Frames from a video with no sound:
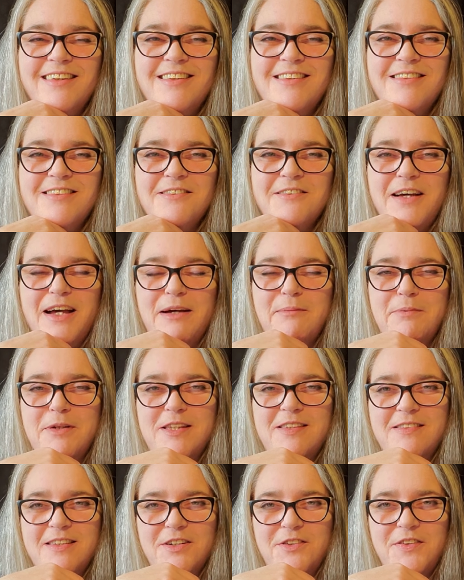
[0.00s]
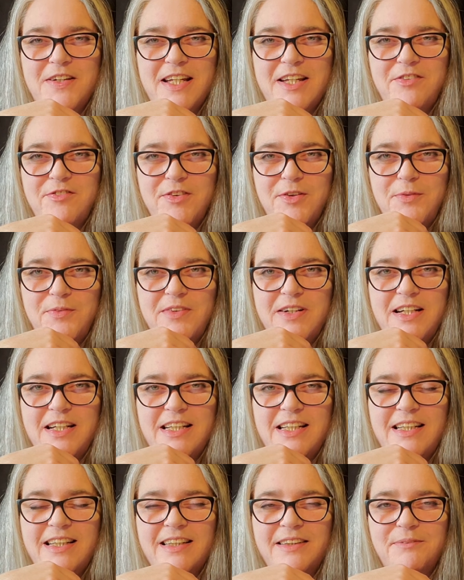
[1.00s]
So happy sewing,
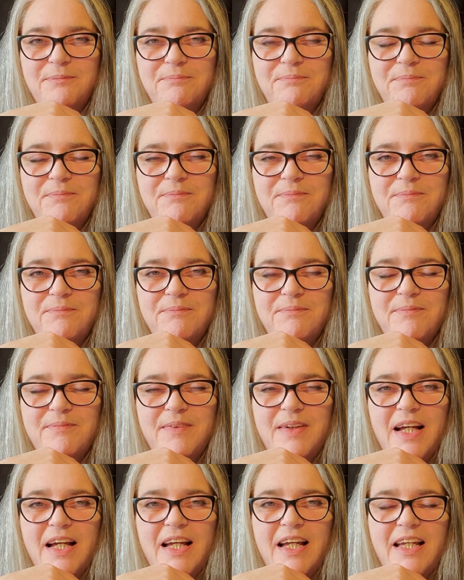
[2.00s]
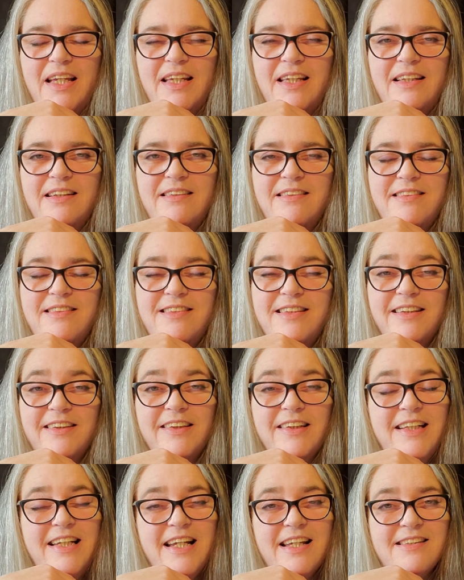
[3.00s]
everyone, and till
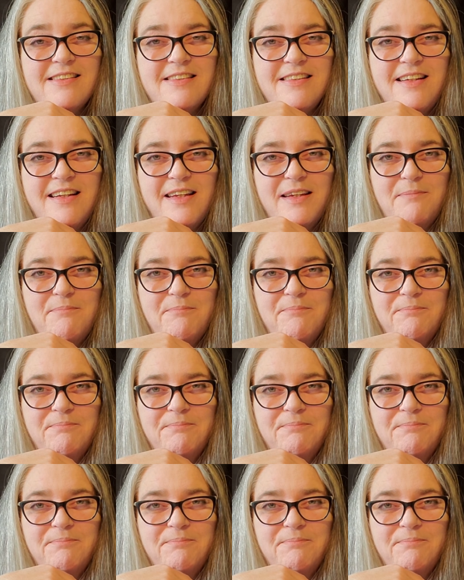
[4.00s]
the next time.